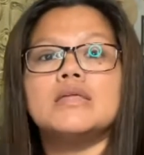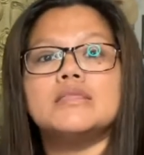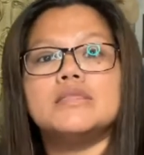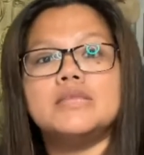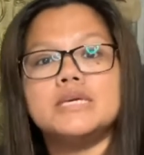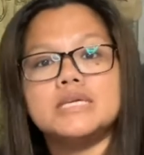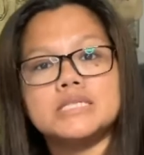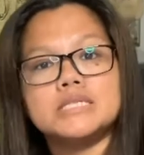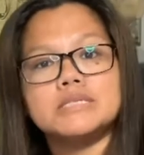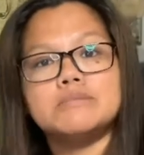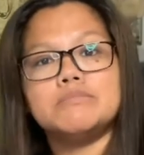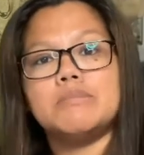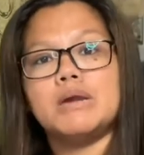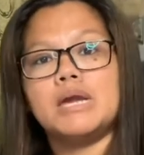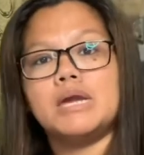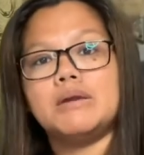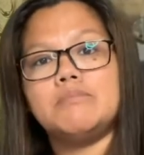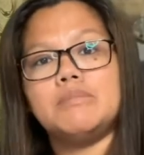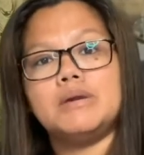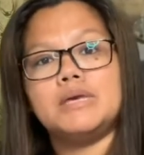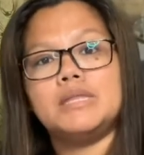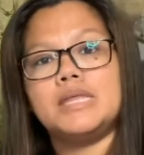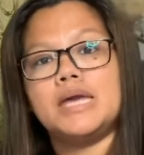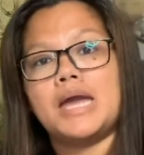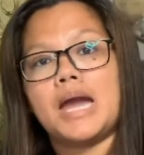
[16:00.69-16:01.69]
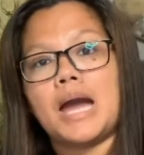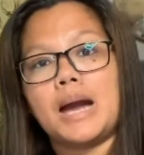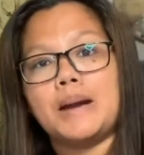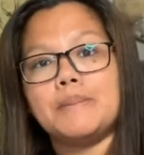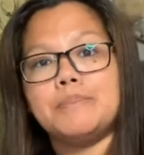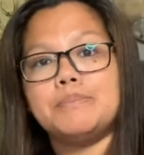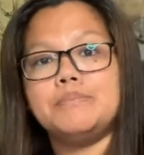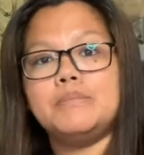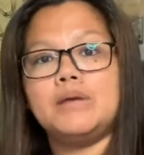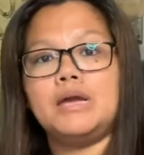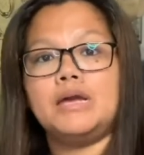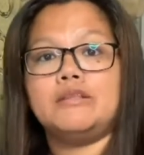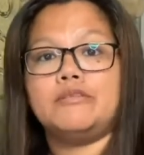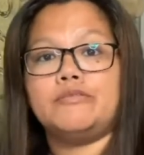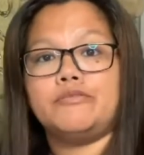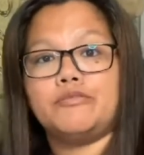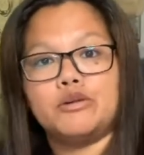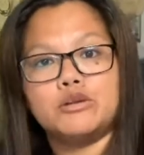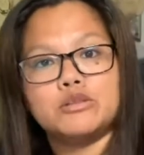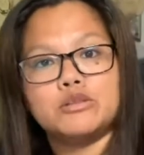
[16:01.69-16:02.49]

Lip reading: This may be the update for